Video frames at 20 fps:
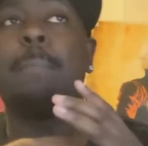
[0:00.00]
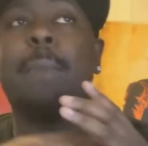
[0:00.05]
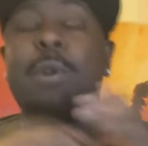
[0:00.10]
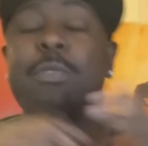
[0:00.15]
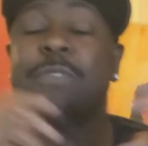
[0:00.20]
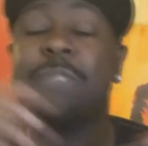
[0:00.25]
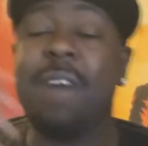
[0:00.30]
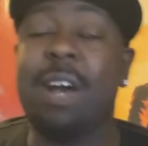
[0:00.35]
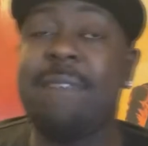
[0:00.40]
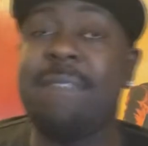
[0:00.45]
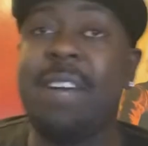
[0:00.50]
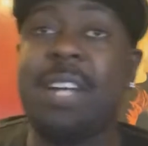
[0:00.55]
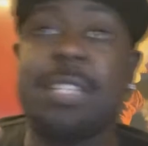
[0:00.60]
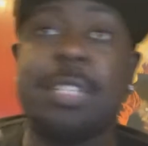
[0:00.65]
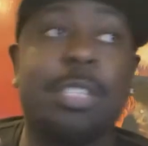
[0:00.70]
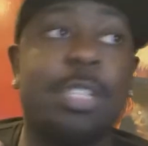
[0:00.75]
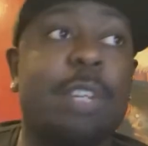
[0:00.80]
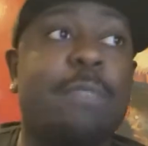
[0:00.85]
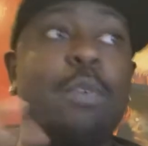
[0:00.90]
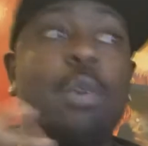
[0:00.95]
Most Final
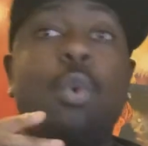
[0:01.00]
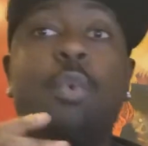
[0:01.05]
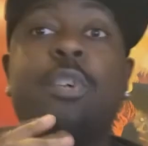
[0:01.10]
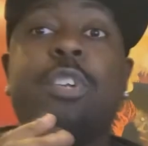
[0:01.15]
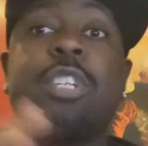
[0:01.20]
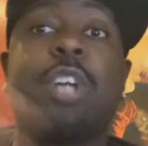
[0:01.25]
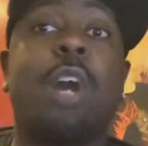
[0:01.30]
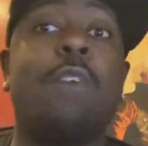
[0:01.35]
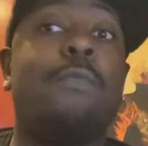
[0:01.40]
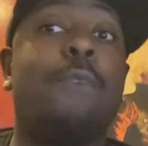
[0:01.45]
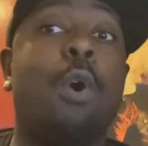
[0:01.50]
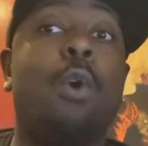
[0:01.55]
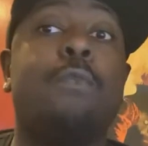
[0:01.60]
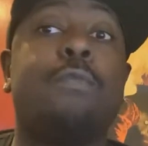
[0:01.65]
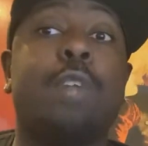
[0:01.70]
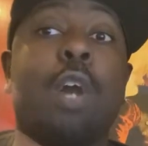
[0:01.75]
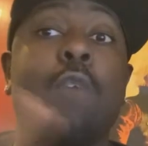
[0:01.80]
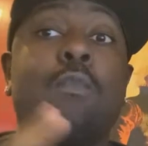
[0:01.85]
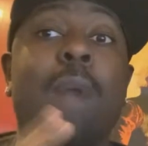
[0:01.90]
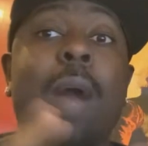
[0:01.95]
Fantasies have always
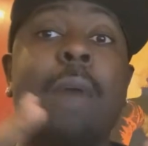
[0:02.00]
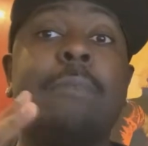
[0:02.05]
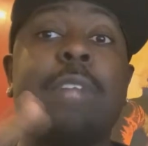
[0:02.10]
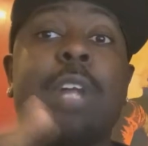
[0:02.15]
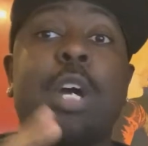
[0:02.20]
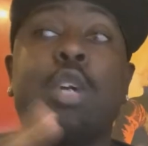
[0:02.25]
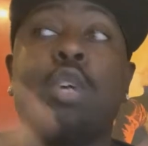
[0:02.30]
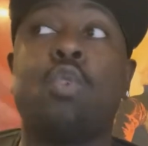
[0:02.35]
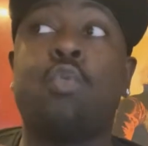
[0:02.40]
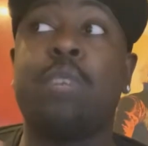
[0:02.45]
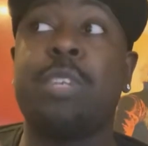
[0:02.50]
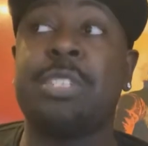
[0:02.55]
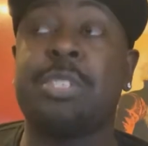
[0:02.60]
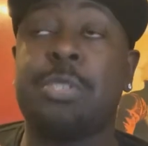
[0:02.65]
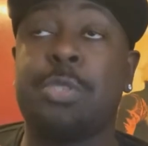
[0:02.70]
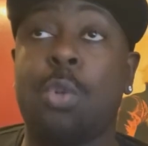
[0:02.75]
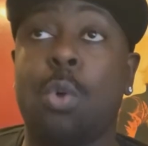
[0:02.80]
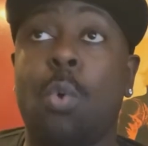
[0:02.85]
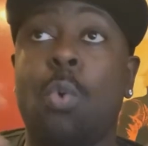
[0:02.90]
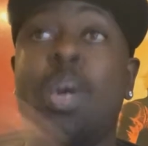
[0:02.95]
evolved around a
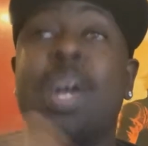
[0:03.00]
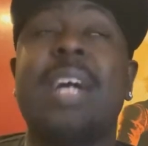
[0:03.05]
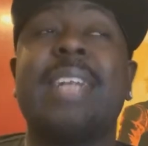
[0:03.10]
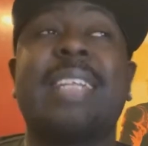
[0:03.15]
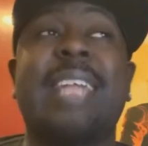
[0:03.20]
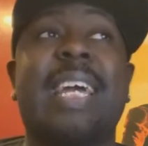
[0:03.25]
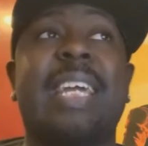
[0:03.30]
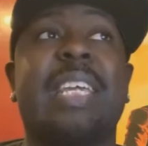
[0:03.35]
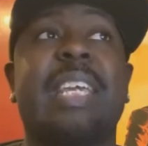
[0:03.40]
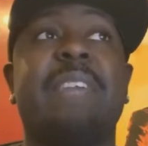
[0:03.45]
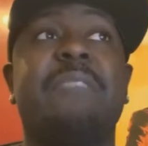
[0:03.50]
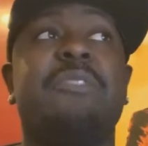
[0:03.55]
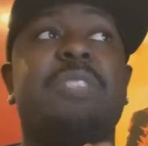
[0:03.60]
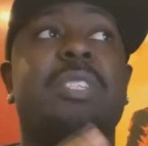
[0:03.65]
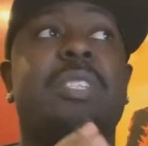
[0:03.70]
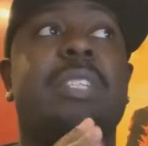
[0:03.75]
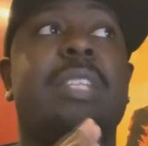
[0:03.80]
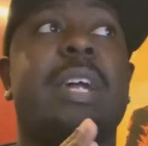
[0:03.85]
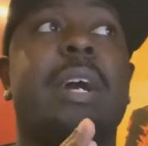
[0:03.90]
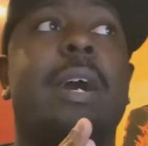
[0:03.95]
crystal that
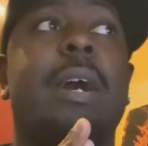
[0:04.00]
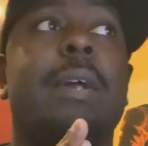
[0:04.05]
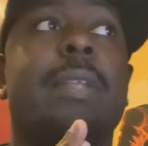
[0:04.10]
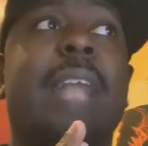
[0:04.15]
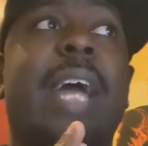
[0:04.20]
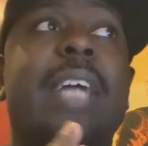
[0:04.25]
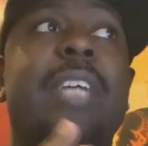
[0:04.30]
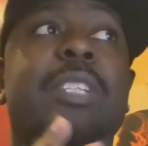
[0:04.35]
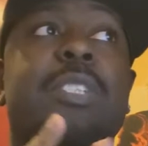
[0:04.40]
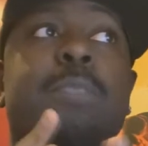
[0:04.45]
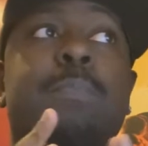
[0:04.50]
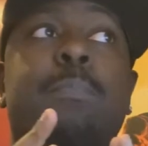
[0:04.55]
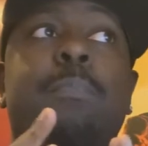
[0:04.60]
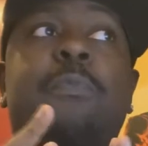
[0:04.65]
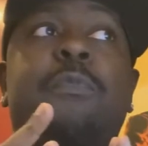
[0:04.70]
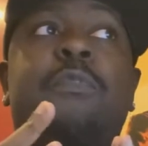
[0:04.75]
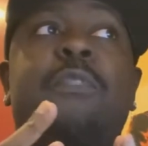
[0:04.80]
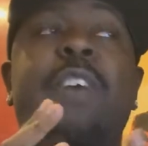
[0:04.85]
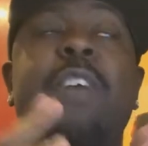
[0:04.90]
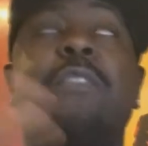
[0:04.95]
gives the, that is
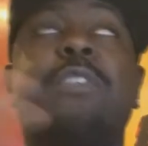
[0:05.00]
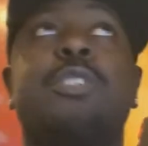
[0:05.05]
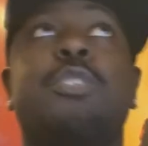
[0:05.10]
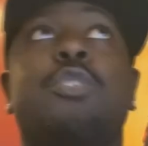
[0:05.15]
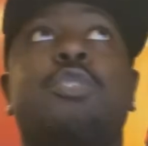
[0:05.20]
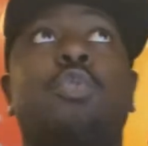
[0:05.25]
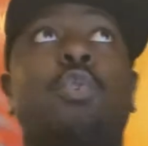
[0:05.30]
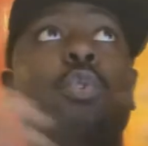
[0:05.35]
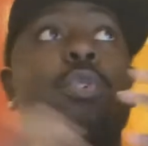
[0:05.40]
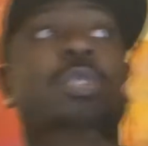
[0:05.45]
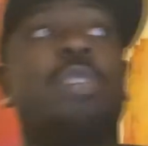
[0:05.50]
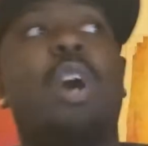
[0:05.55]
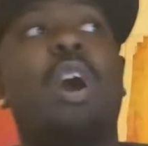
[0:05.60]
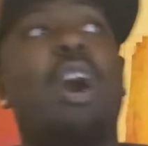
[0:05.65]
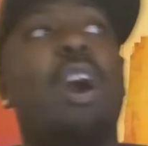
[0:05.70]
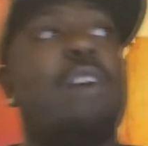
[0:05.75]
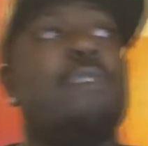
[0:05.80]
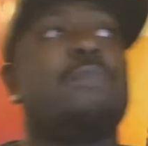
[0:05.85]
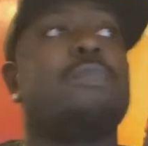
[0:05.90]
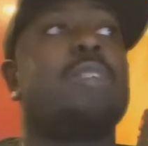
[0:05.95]
very sought
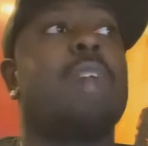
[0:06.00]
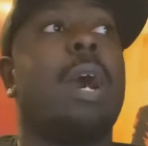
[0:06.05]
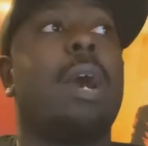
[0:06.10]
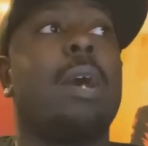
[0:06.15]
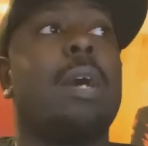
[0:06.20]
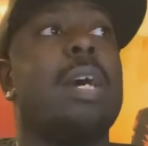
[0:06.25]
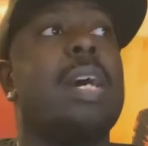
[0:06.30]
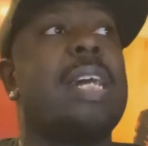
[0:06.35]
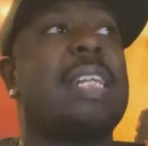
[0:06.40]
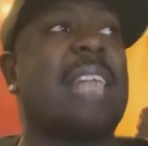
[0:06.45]
after,